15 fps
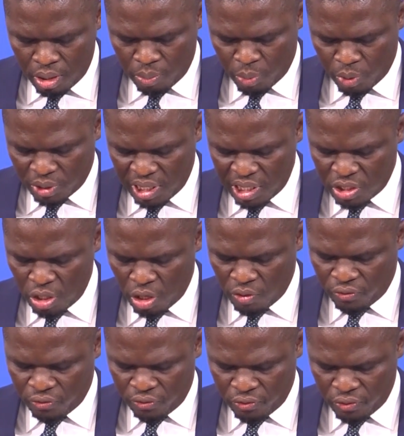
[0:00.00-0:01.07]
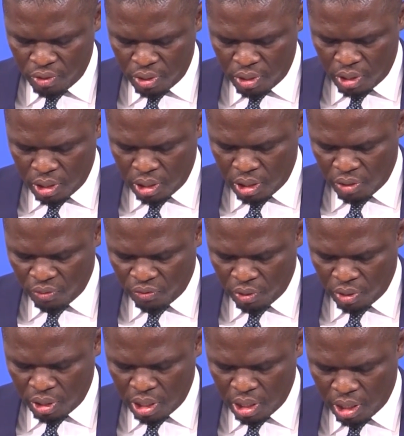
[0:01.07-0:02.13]
Potential of
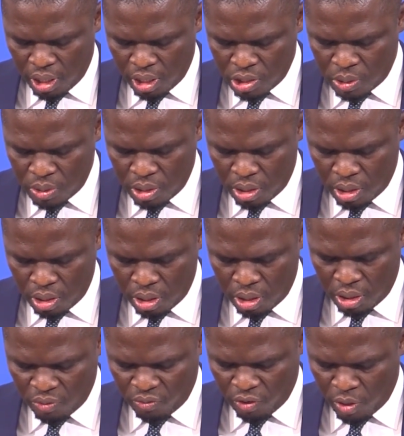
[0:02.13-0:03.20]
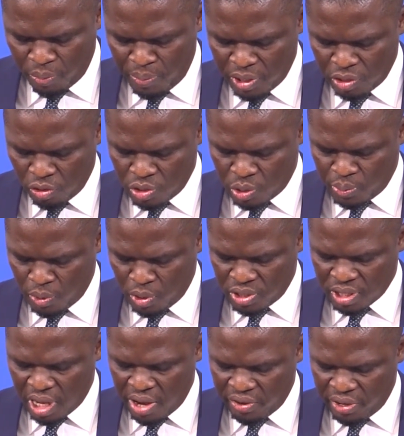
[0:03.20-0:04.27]
uh, development of
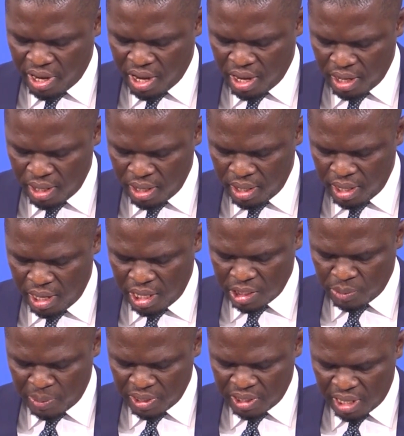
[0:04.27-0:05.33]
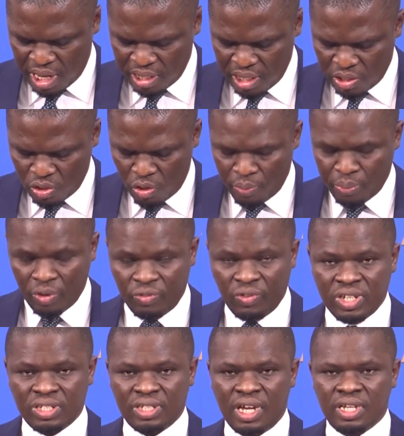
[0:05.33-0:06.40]
sports career and specialization of
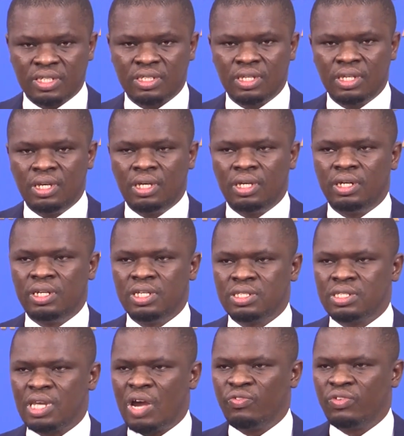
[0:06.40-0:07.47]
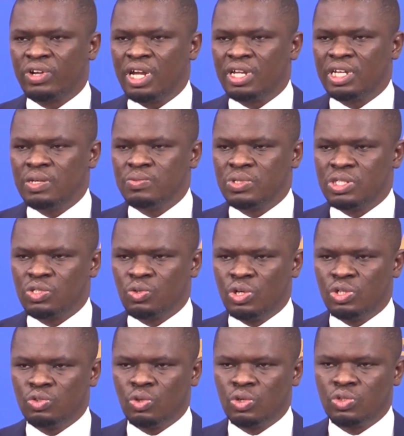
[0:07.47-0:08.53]
professionals this African Games is
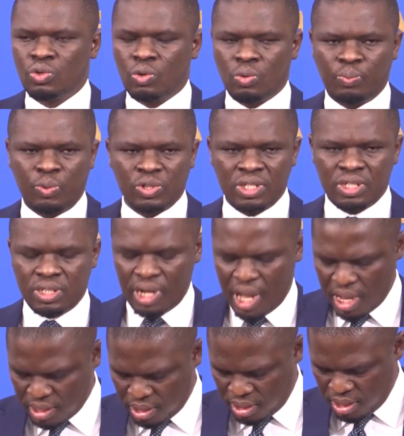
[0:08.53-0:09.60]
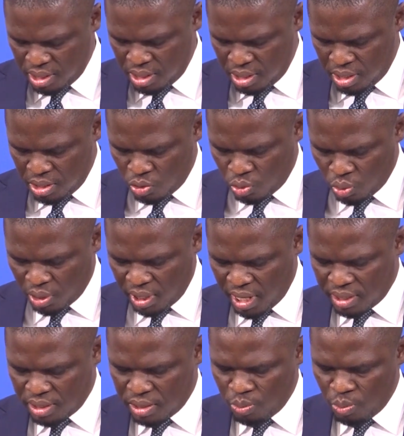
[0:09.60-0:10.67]
going to also position us to
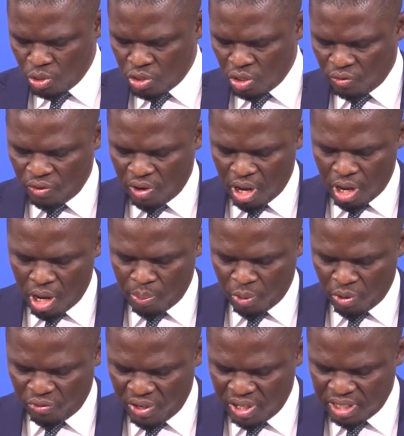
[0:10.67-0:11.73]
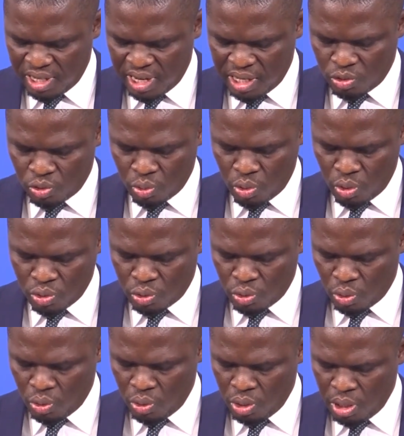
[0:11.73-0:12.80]
get most of our professionals to
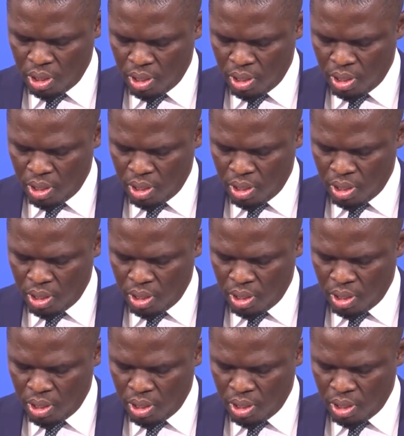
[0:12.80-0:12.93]
also